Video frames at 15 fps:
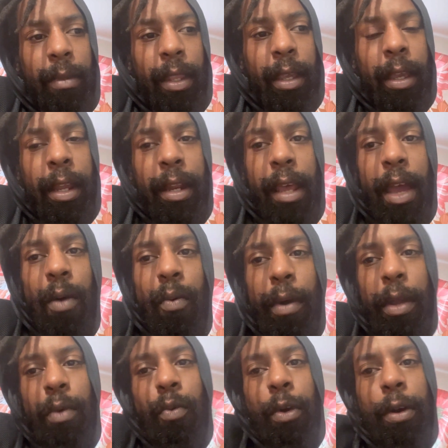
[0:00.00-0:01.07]
in that way,
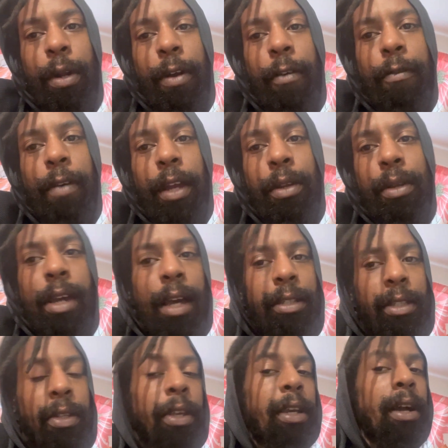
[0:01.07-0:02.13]
we're going to affect you
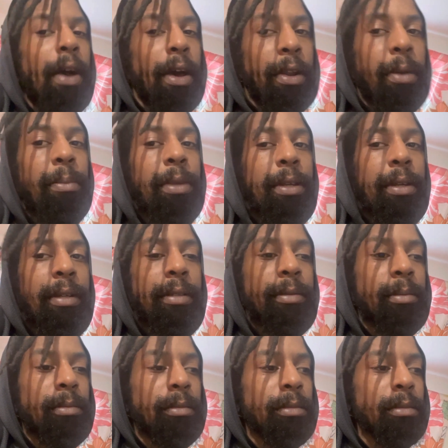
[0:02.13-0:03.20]
guys' economy.
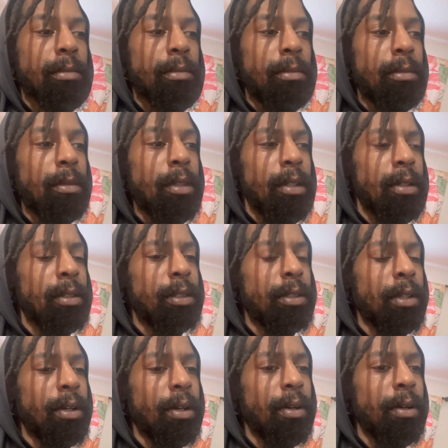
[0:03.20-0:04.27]

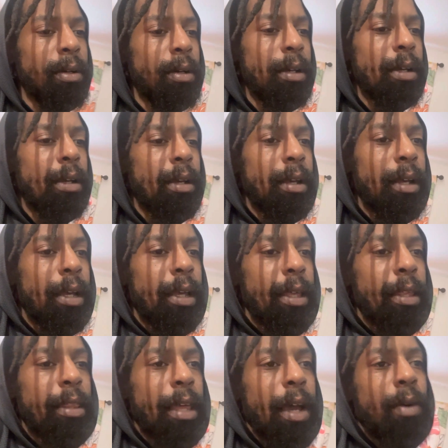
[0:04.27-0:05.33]
So
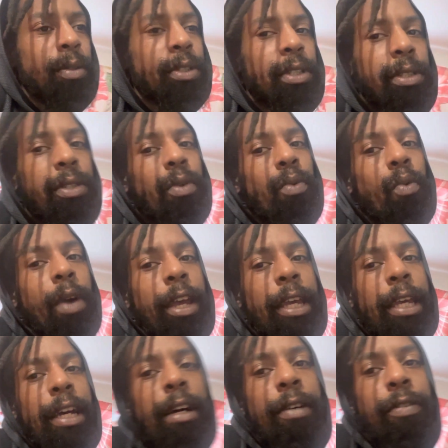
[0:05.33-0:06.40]
that was just a way
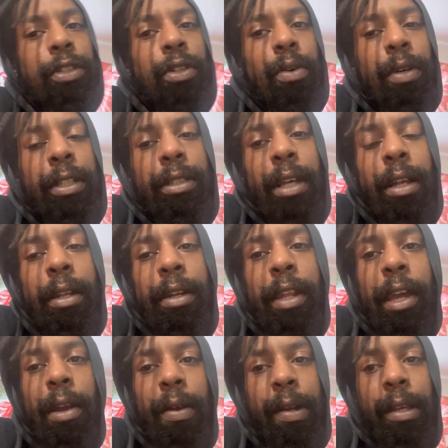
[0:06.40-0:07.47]
of showing
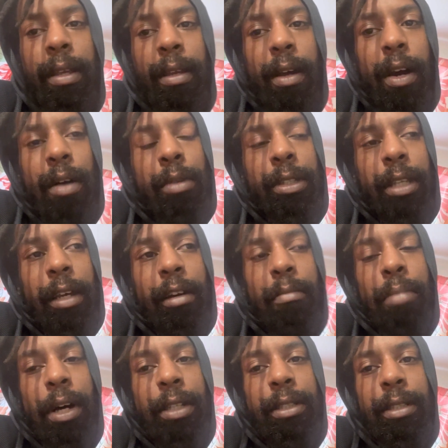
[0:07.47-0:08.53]
solidarity, almost like a
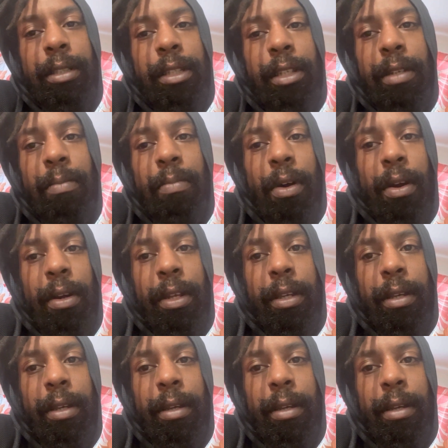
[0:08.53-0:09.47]
Boston Tea Party.